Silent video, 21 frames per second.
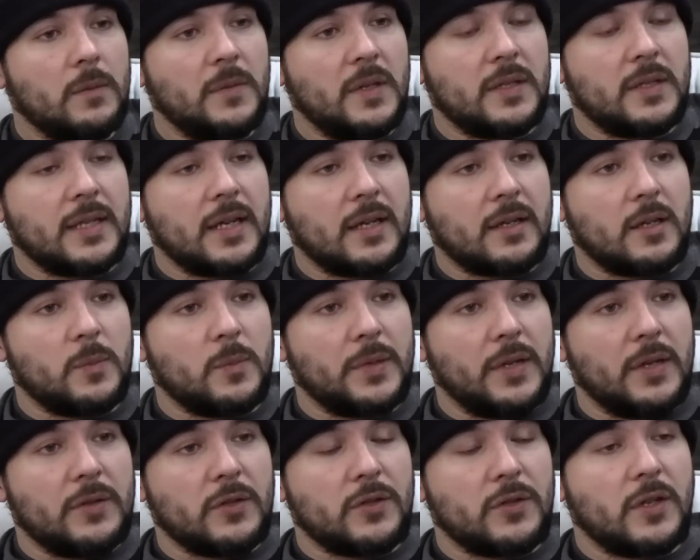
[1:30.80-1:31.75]
these tech
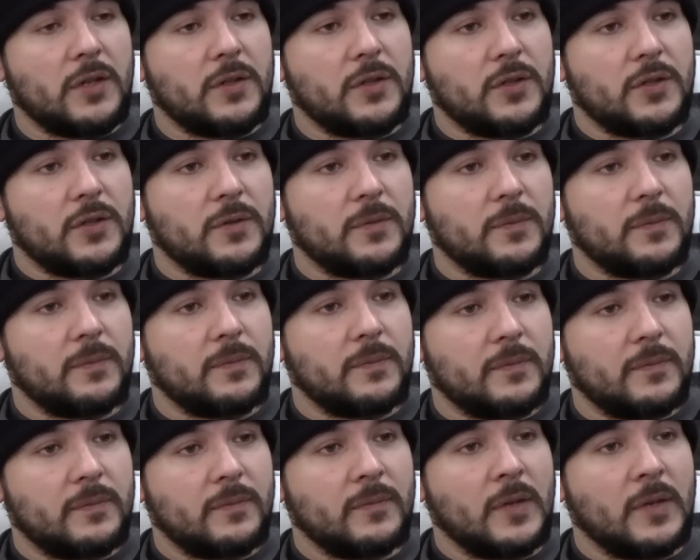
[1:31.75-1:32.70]
companies are such,
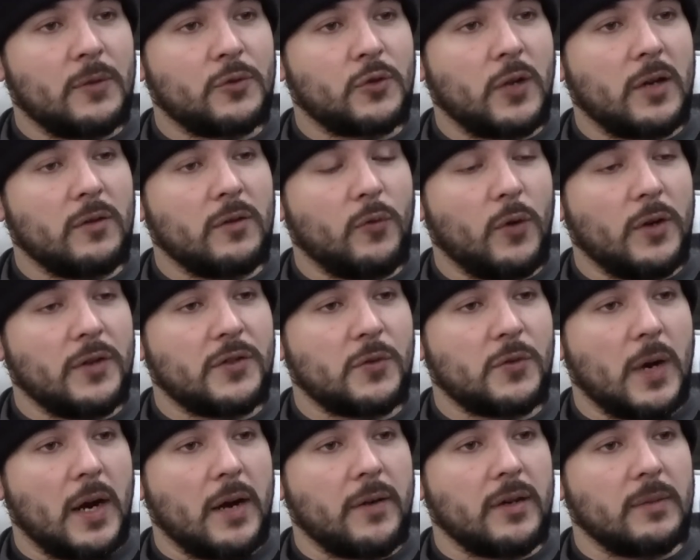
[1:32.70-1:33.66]
I'll try to avoid
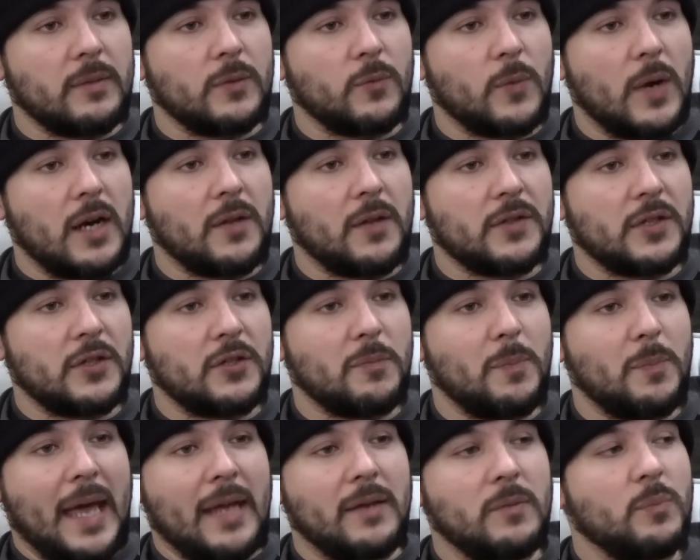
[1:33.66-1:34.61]
swearing, but why are they
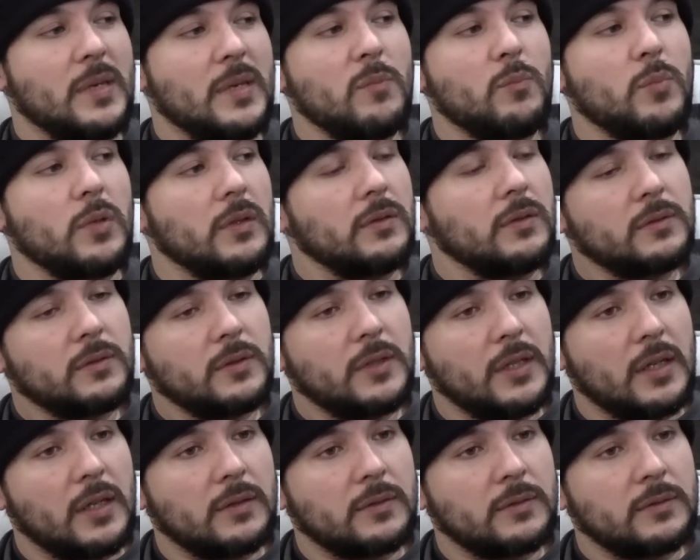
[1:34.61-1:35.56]
such bad people,
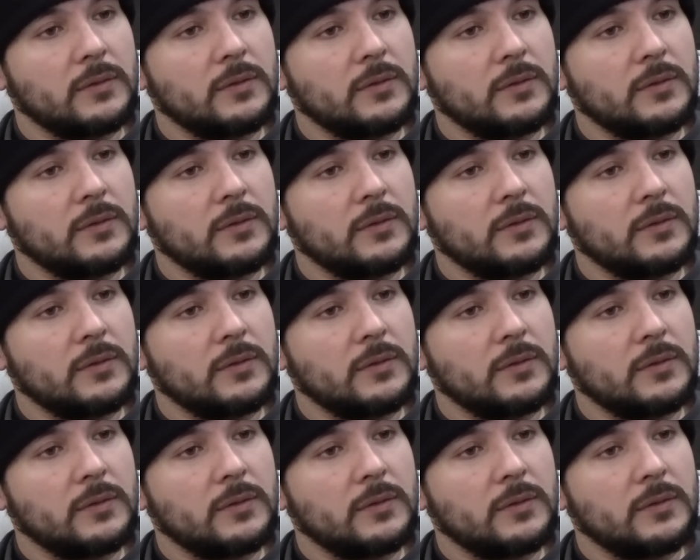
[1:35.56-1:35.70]
you know?